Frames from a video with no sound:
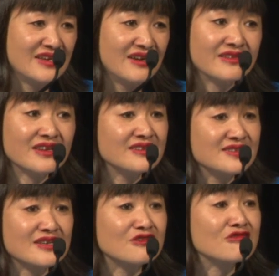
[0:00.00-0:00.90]
I think it
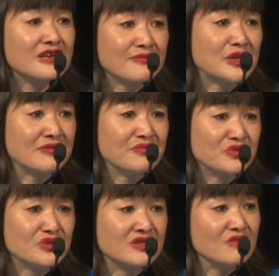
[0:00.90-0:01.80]
is incredibly
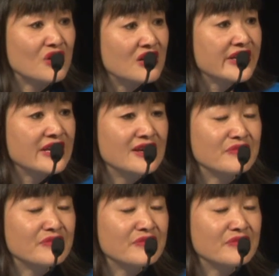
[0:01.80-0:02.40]
important. Why?